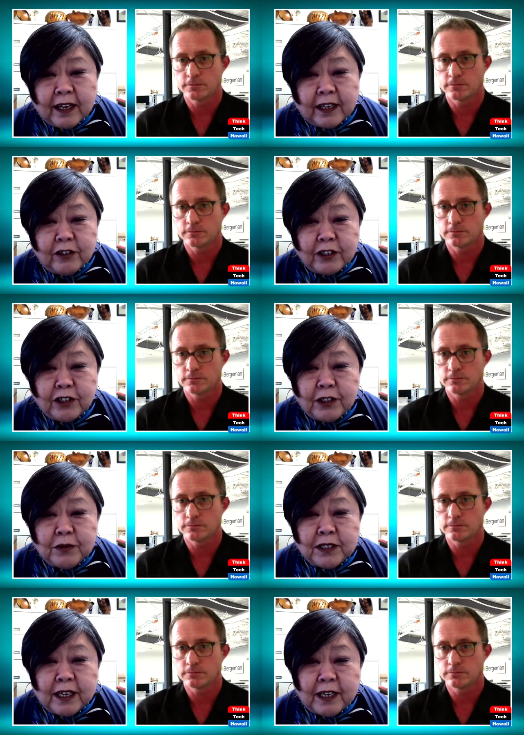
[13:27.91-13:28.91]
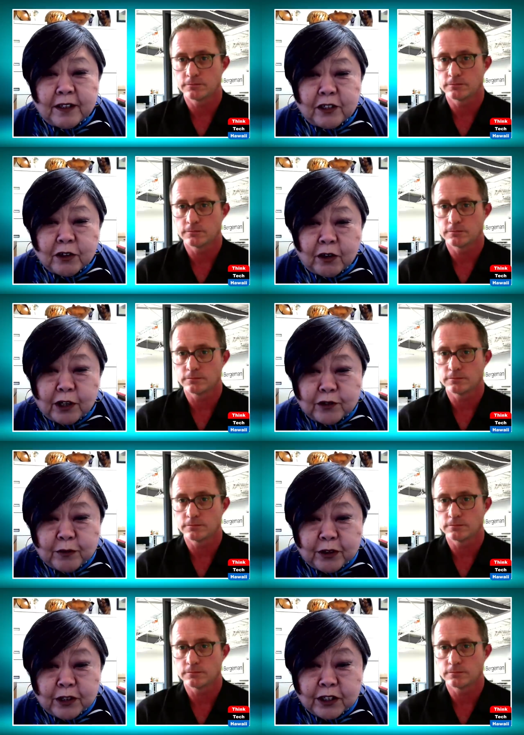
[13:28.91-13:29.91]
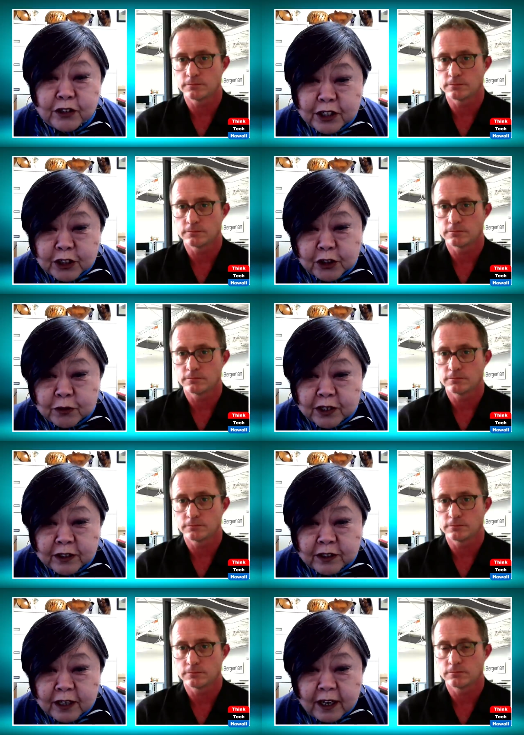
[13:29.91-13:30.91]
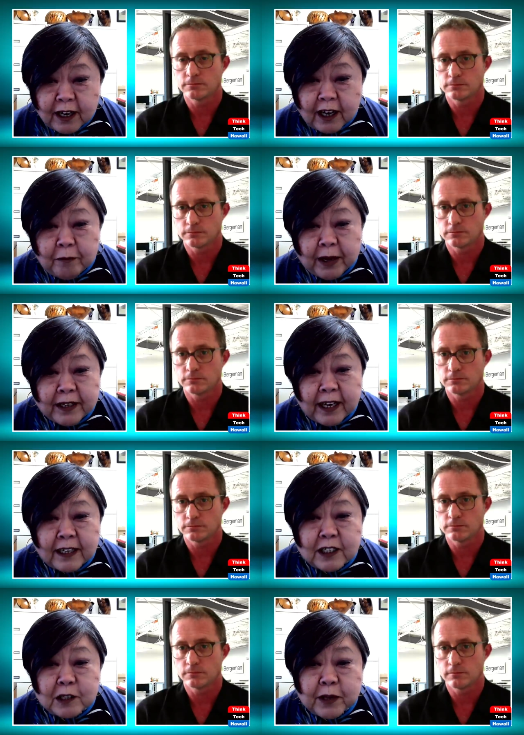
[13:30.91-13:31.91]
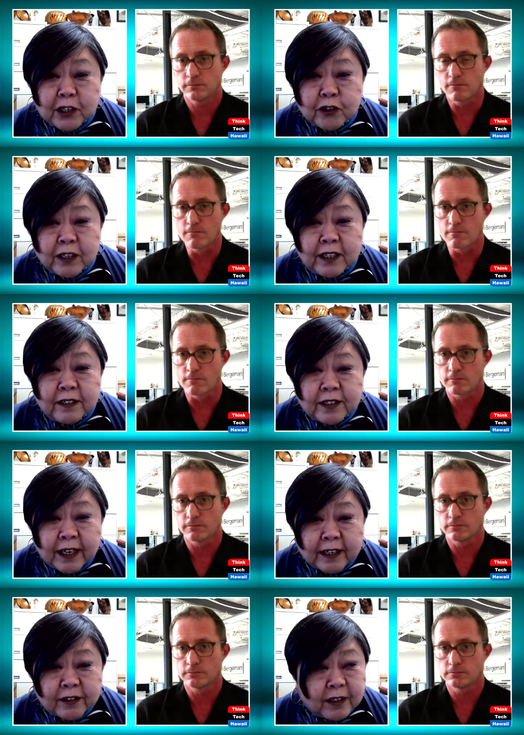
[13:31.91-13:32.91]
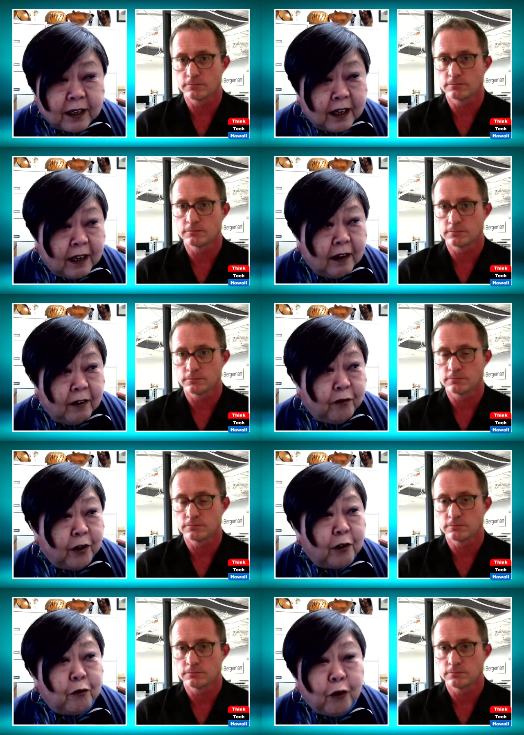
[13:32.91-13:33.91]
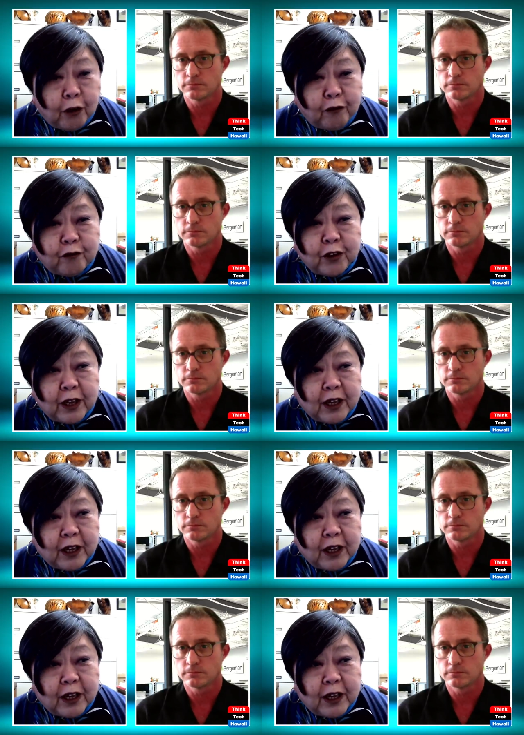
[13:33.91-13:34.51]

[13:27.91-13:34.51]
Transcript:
Speaker 1: that, you know, she was getting these calls from her constituents about getting specially assessed for a roof